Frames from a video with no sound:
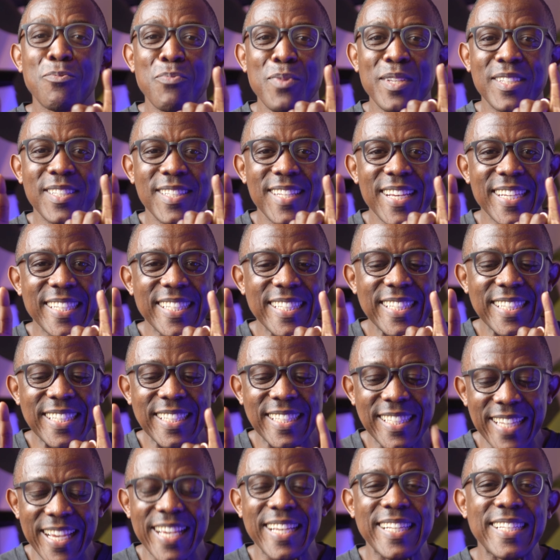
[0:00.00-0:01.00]
mistake
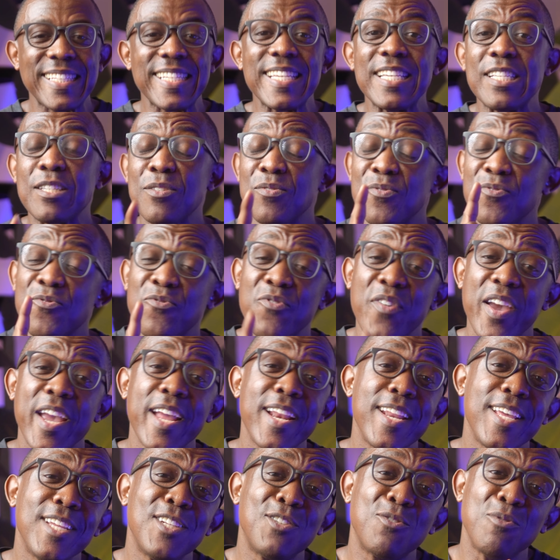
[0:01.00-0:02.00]
six is
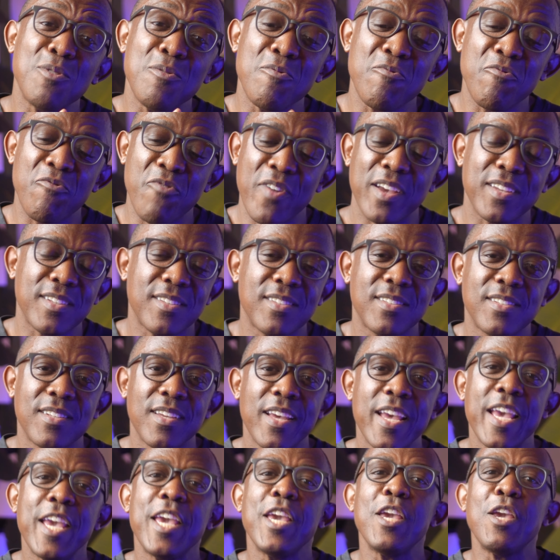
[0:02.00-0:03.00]
failing to invest.
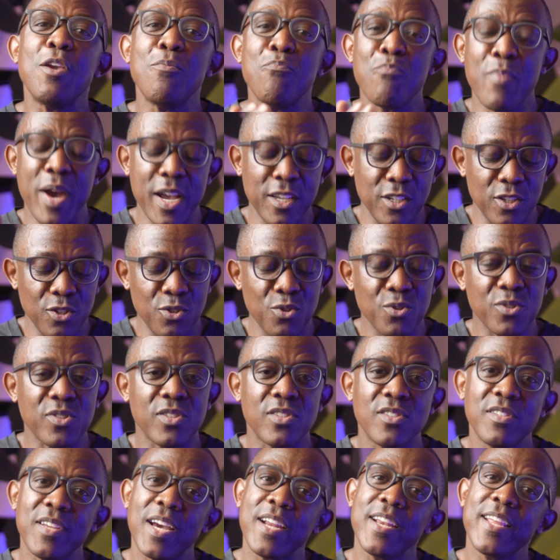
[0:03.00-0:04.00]
Imagine you're
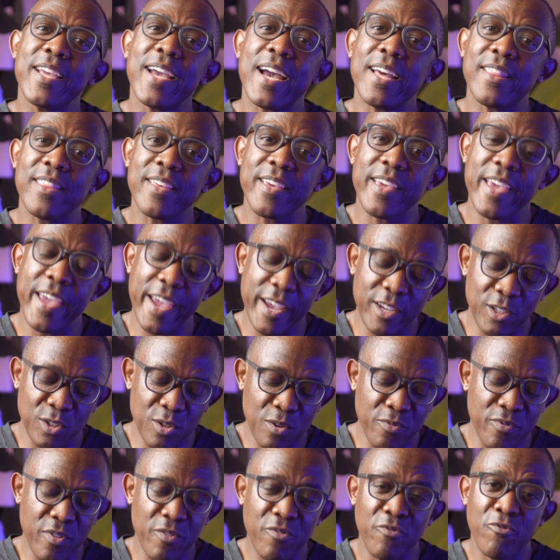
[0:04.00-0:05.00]
standing at the edge
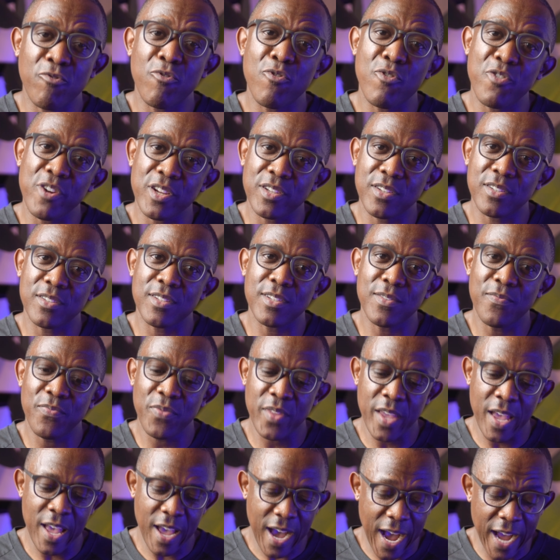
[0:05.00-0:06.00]
of a forest,
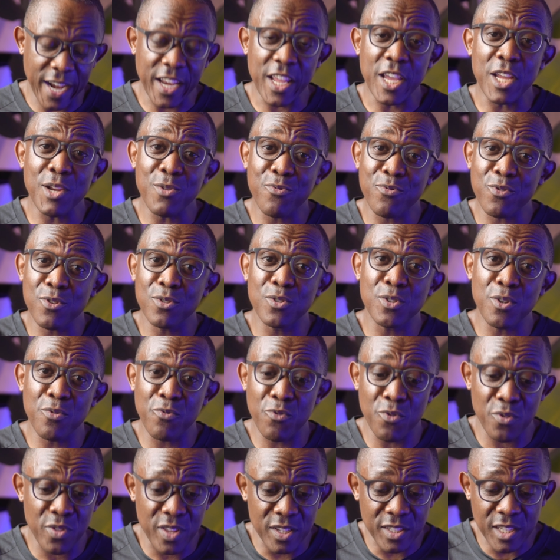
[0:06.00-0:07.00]
and in front of
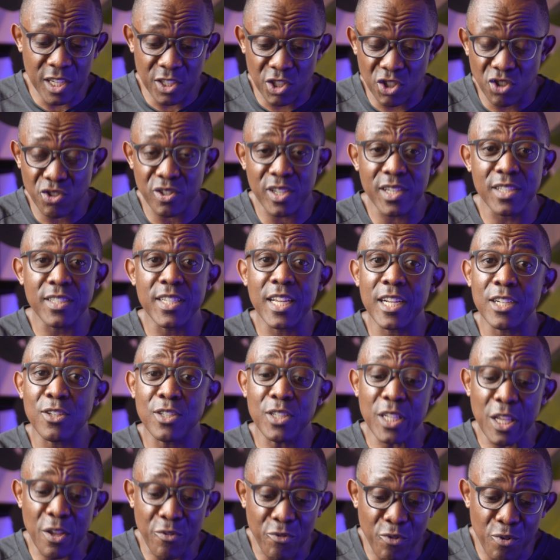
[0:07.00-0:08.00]
you there's a trail
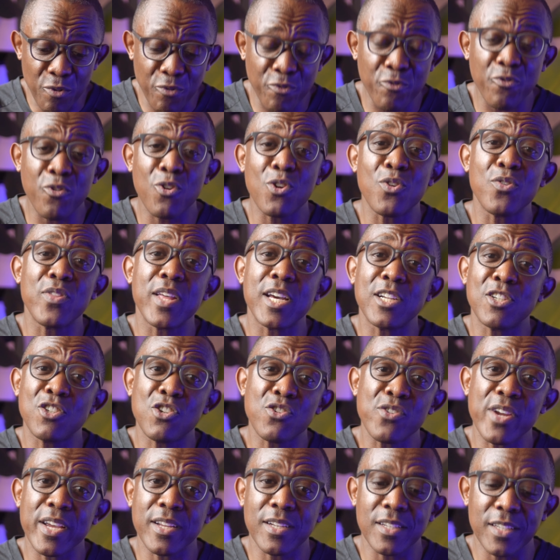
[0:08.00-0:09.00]
that if you follow that
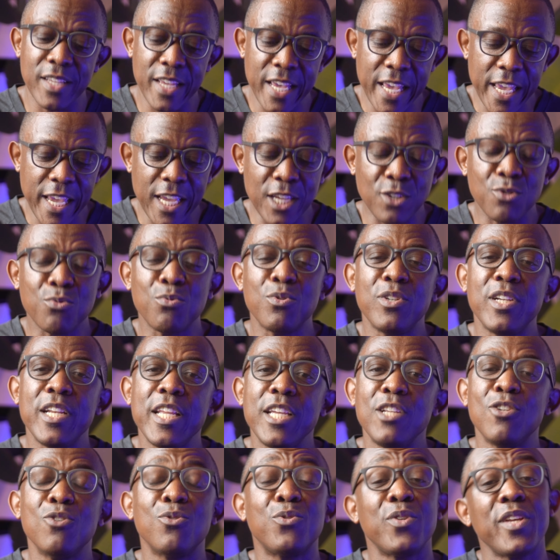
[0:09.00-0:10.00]
trail, it will
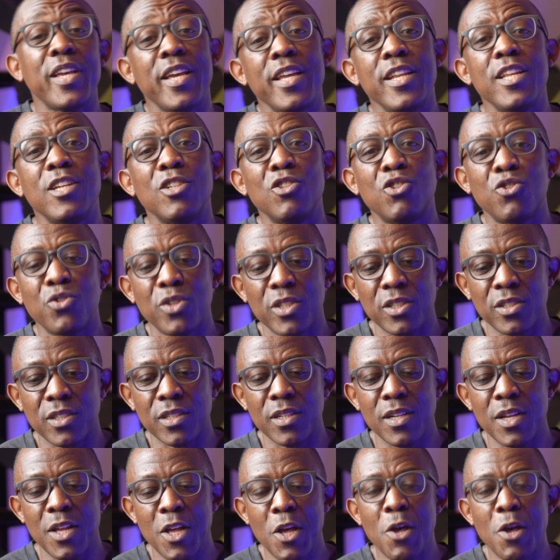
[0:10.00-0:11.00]
lead you to hidden treasure.